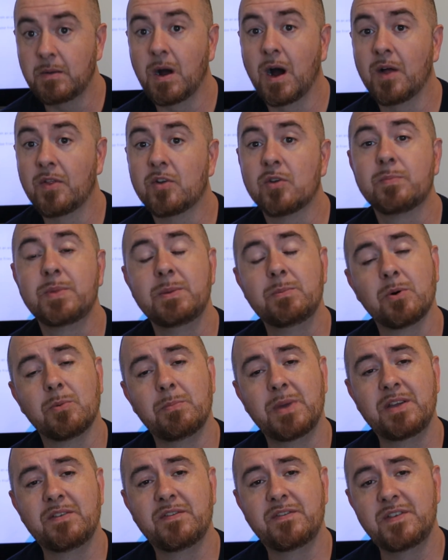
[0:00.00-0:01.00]
Other people
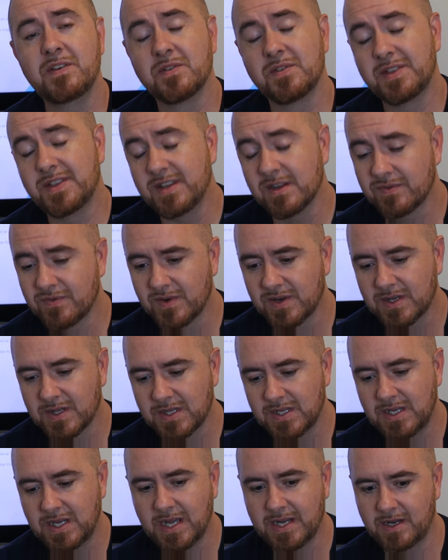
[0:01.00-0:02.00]
may feel
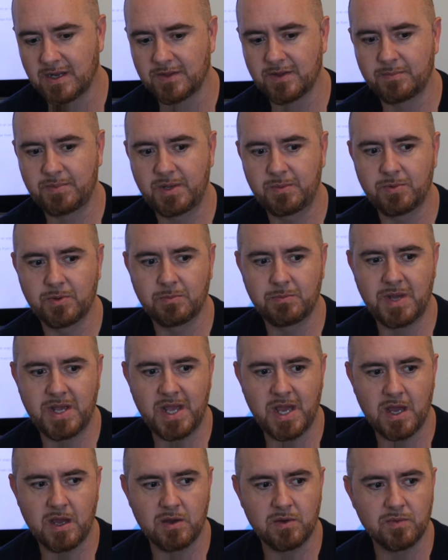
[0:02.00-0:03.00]
differently and other people may
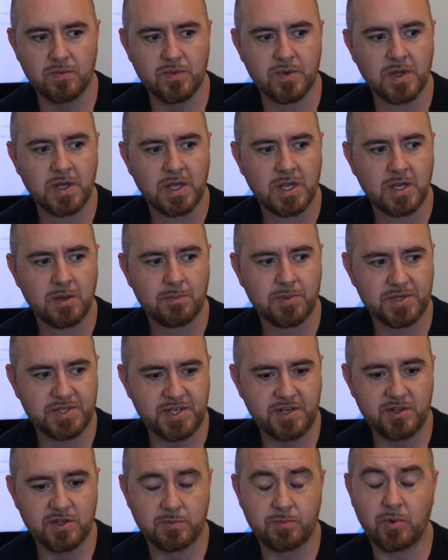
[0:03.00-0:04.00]
have
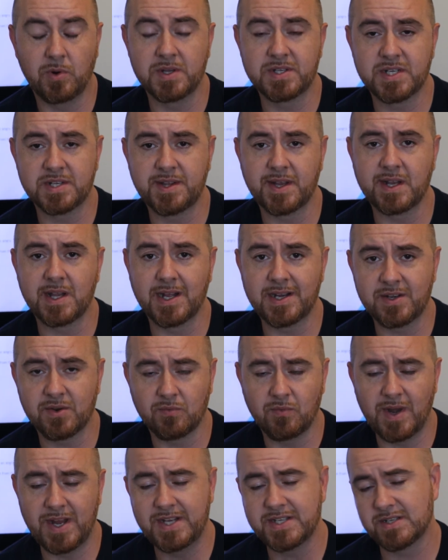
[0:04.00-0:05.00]
particular points that they'd like to
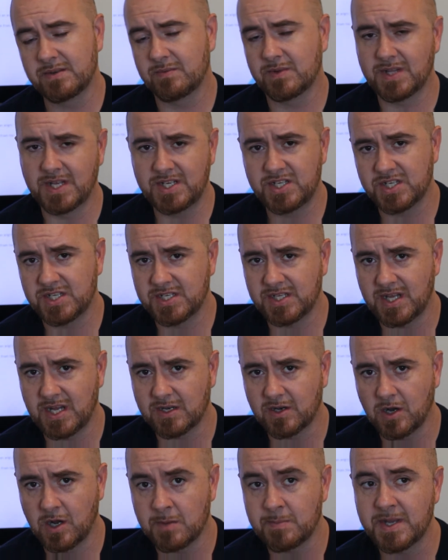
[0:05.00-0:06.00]
raise in relation to
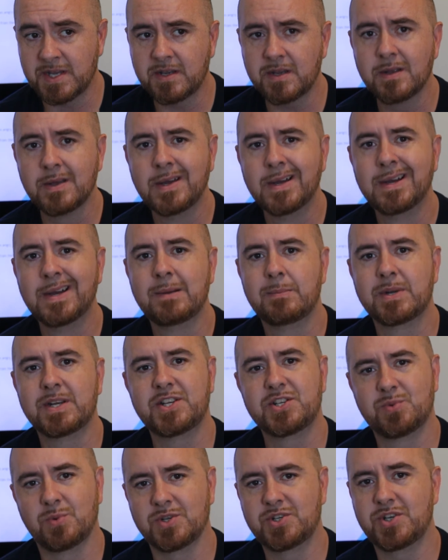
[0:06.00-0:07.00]
that comment. But I
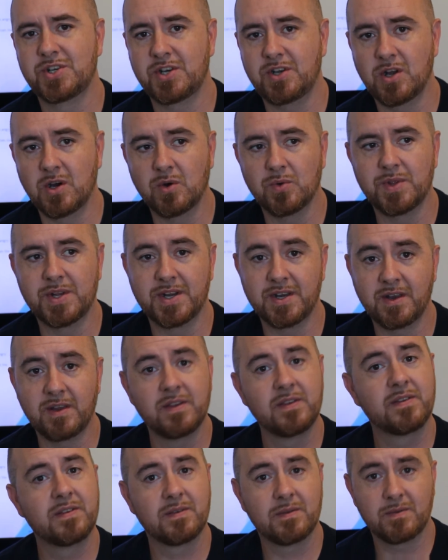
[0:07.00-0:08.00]
just want you to know that it
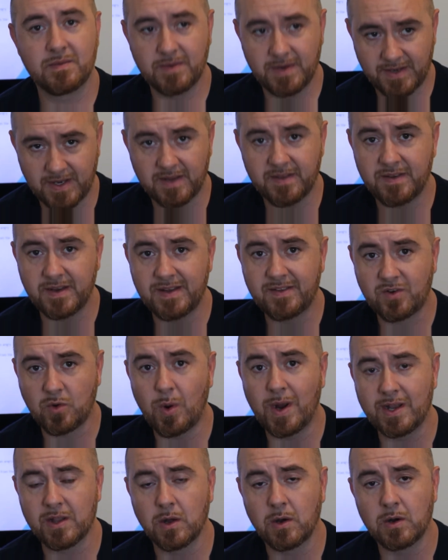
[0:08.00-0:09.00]
is that it's
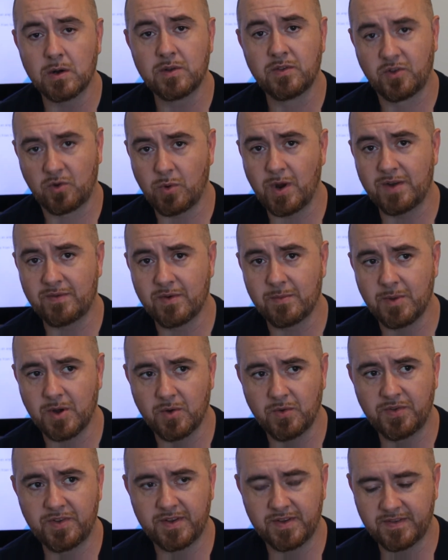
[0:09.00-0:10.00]
quite long, it's quite
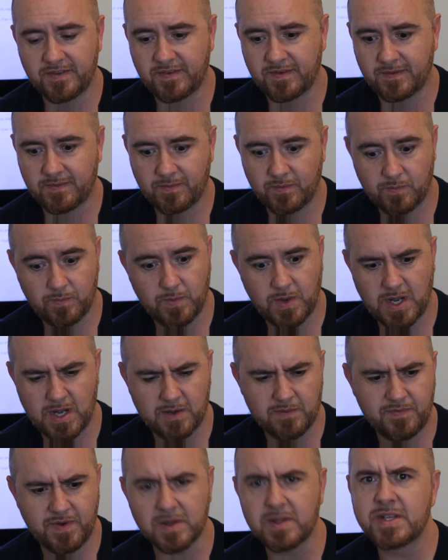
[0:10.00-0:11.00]
verbose, it's uh,
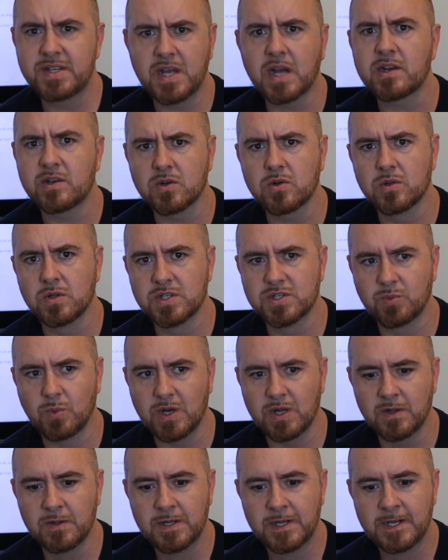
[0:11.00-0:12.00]
fairly technical as
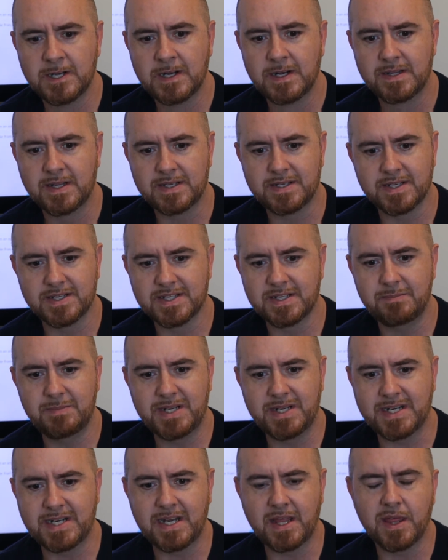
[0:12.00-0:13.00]
well. That doesn't
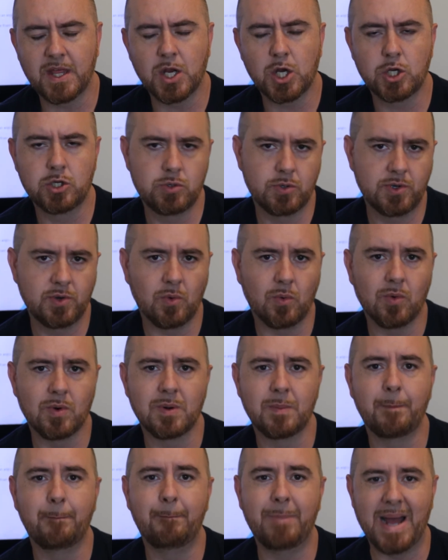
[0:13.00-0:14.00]
mean anything good
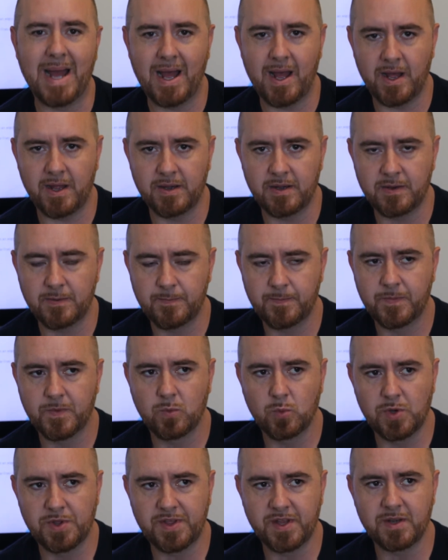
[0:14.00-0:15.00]
or bad
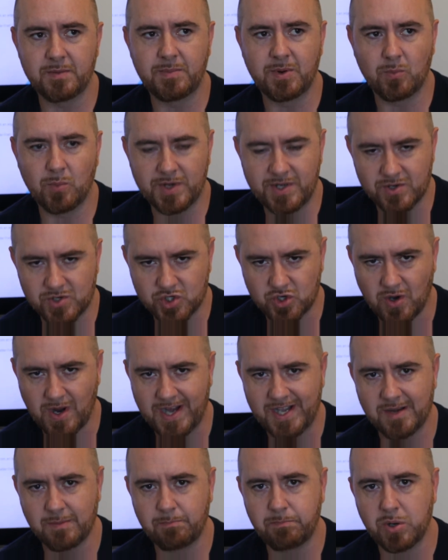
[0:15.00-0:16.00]
with it, but when you're
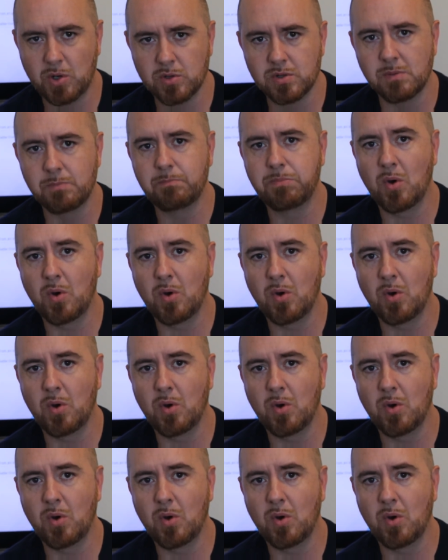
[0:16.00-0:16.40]
trying to pull a